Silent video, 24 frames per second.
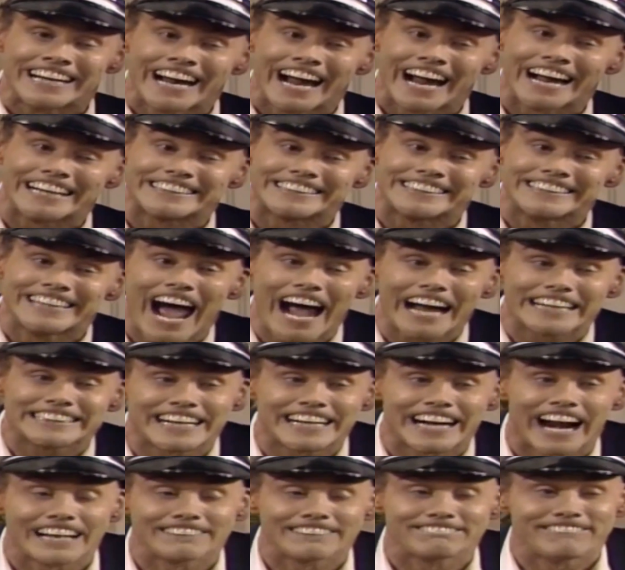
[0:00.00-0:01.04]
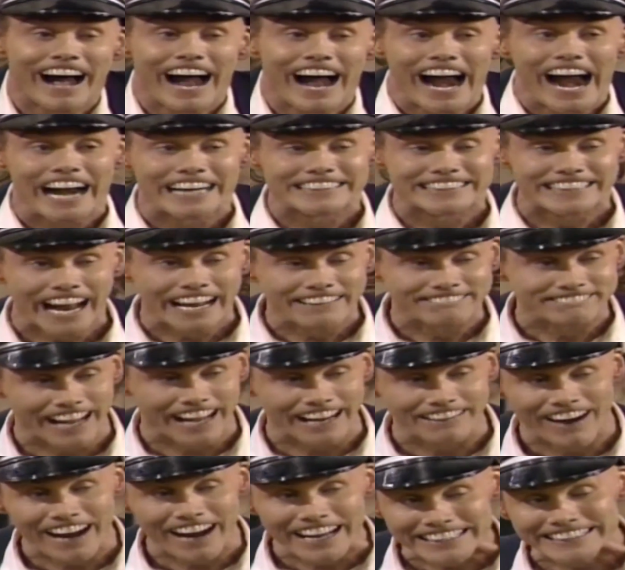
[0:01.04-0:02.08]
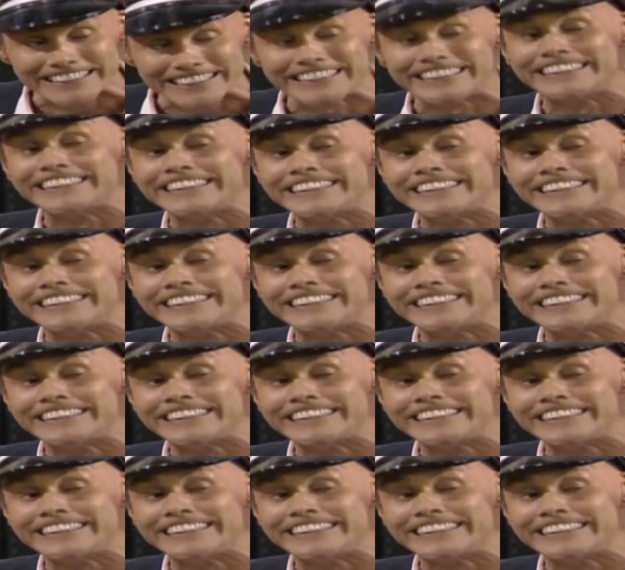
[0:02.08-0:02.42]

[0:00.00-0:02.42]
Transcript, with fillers: It's National Fire Safety Week.